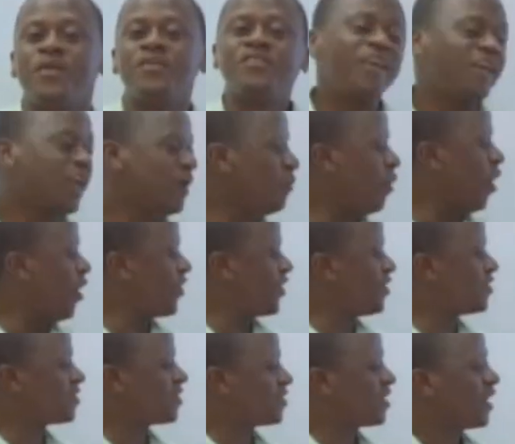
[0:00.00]
seeing
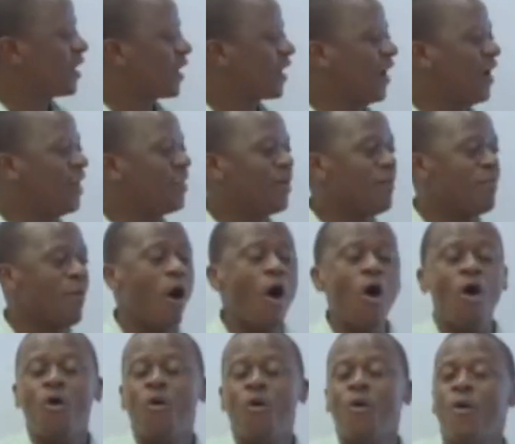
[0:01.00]
Moses carrying the
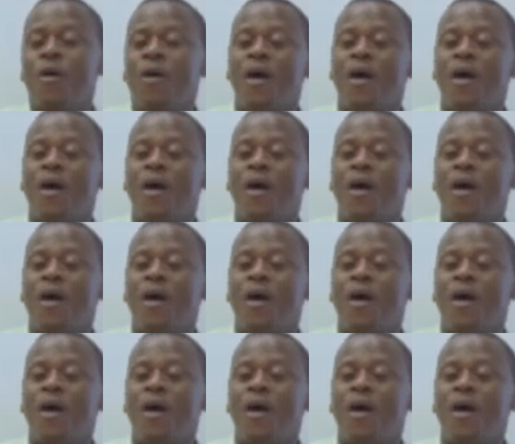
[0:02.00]
ball